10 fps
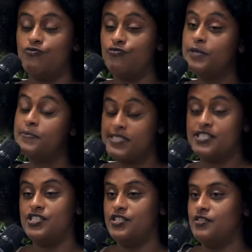
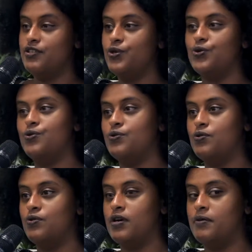reposition
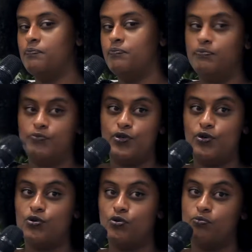
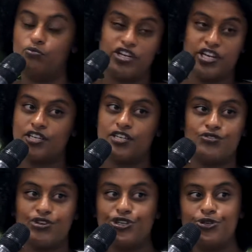your product
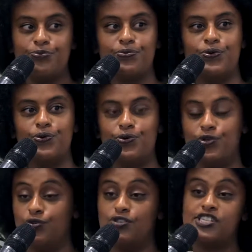group or
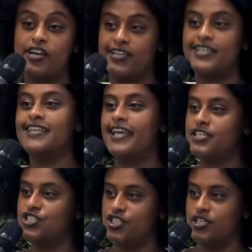your entire
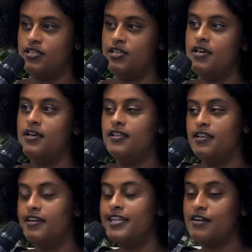collection.
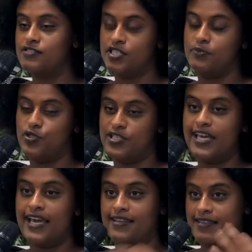Learn how to
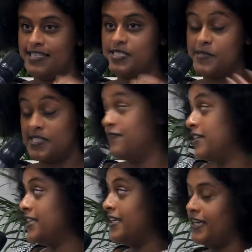communicate that
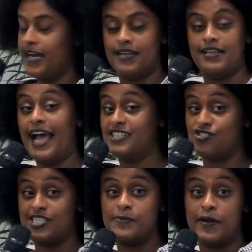specifically and as
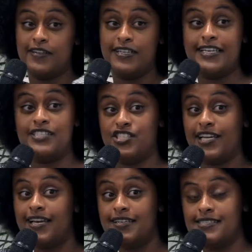transparently as you
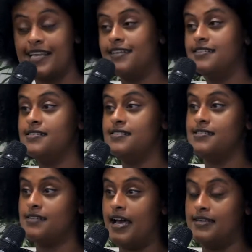can, as Hannah
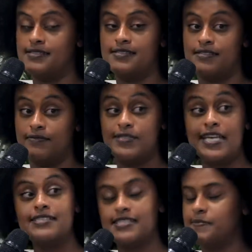has
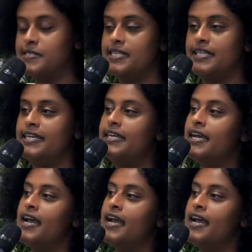said explicitly.